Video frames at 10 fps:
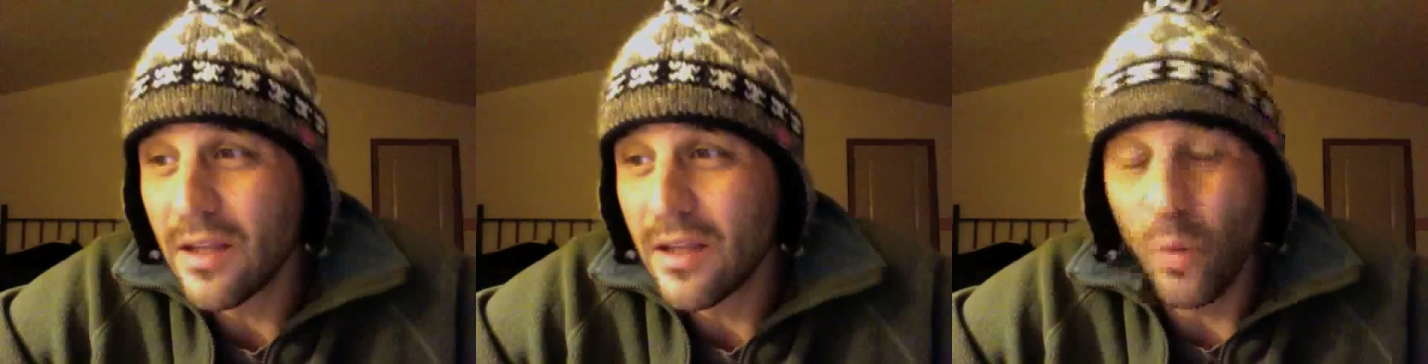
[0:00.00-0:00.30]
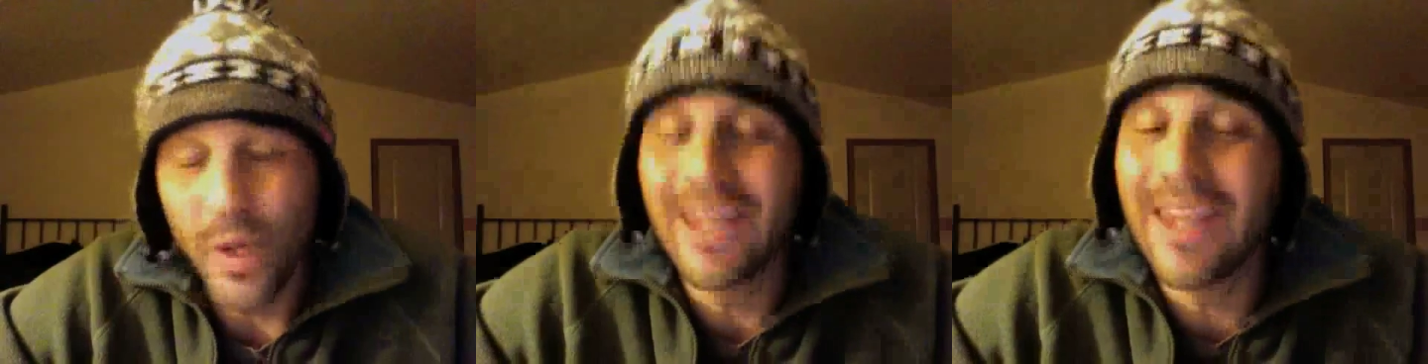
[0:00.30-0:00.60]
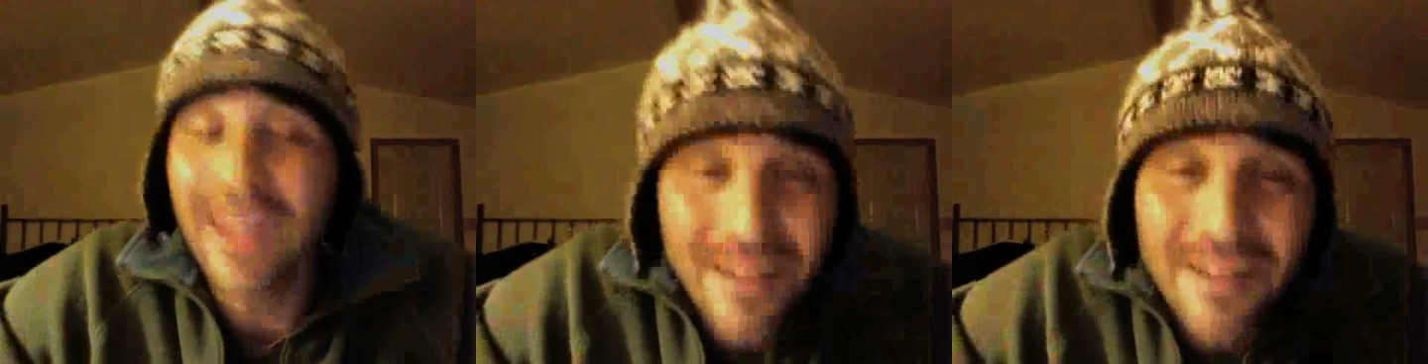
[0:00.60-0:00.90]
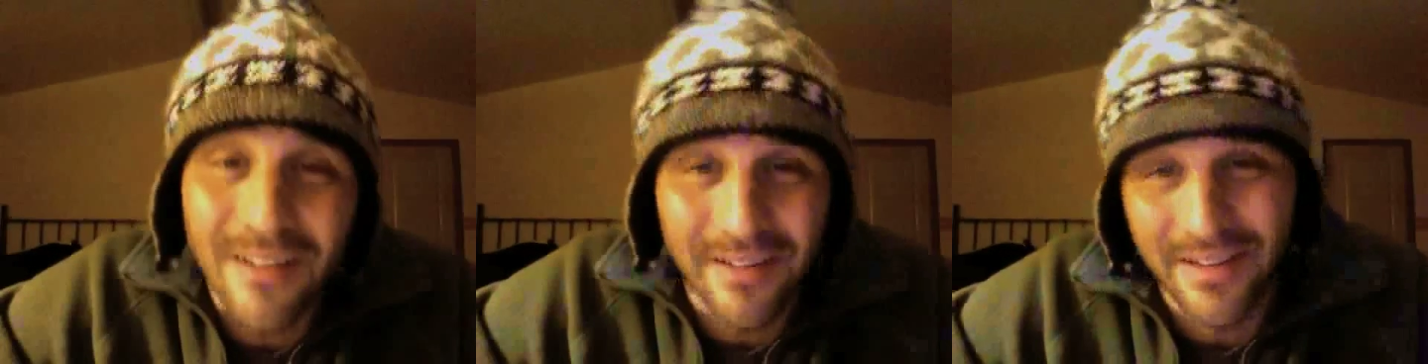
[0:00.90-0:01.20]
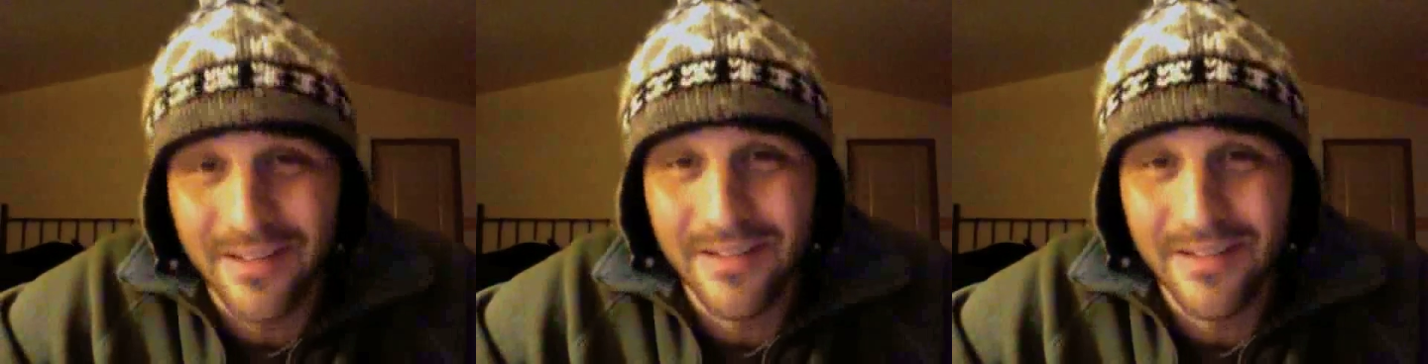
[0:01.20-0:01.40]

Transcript: We killed